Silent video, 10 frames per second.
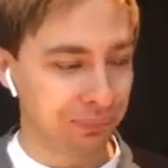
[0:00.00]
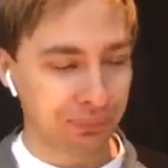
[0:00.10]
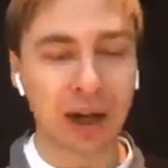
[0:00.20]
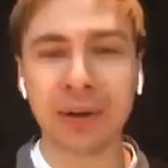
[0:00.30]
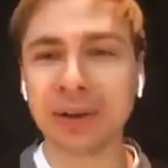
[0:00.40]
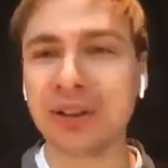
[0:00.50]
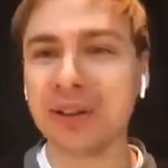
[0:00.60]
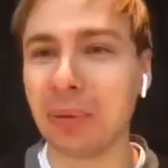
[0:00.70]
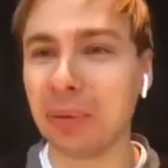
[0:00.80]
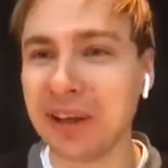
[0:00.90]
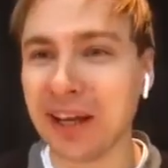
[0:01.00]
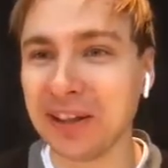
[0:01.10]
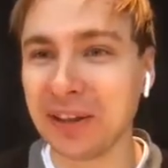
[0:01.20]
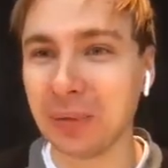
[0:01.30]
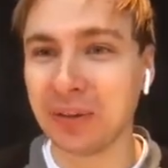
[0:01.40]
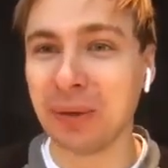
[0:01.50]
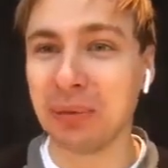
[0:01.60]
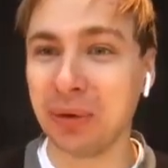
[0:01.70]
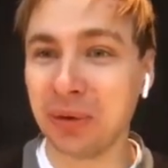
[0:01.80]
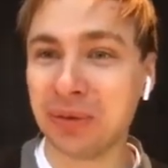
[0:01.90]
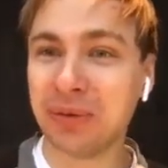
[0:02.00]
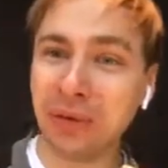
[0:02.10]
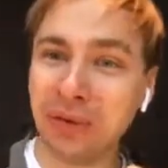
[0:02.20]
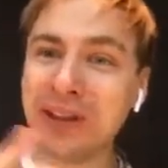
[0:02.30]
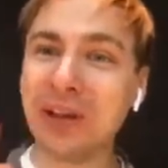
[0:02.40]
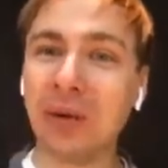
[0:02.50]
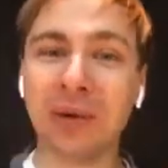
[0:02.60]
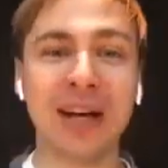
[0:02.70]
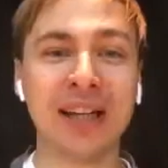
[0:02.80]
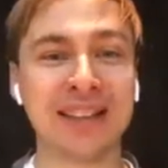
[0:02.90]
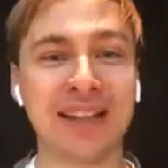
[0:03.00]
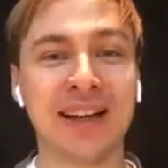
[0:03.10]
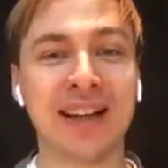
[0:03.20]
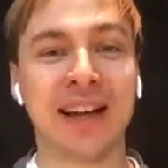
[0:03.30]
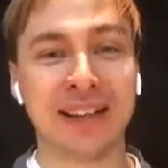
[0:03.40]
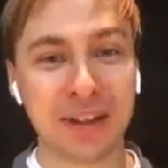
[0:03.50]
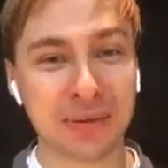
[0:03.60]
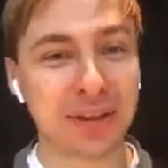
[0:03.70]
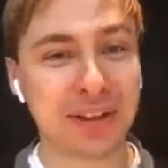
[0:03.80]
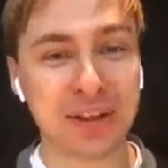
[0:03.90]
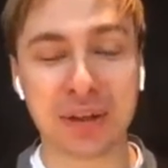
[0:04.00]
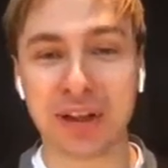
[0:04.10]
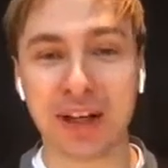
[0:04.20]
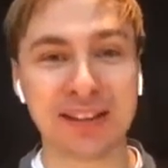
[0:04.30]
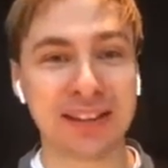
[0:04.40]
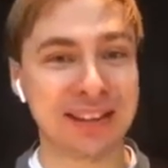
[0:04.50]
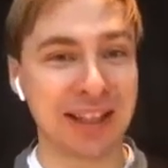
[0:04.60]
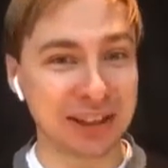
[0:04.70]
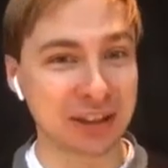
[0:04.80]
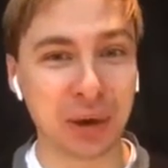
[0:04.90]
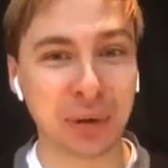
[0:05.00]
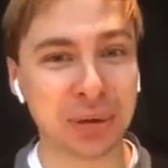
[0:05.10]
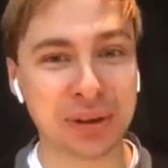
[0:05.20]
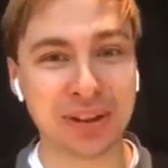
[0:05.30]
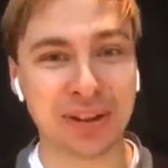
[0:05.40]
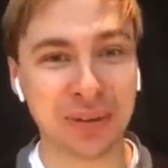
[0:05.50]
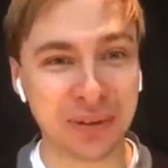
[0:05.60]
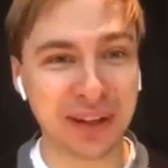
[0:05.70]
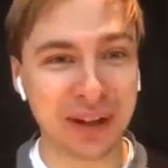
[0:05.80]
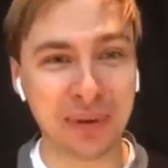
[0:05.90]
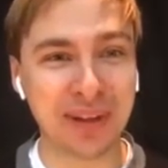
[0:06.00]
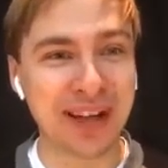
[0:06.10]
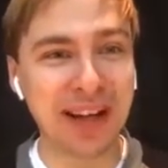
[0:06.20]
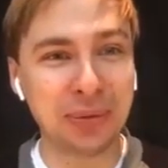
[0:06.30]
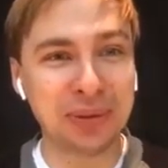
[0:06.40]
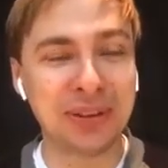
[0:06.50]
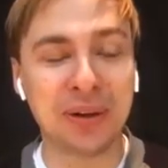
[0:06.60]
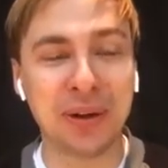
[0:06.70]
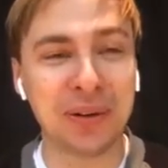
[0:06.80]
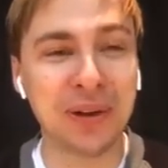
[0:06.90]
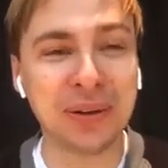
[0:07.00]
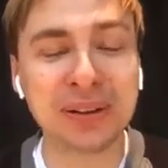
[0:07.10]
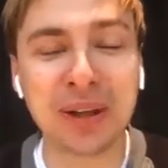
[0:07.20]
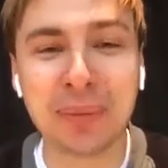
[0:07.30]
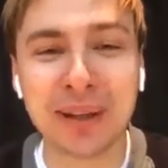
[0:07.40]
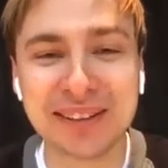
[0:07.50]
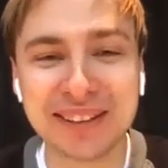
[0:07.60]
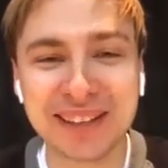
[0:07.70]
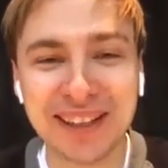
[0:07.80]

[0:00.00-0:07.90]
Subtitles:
are you still communicating with them? Do they know you as a tantric teacher, as a sex coach? Do they communicate with you on those topics?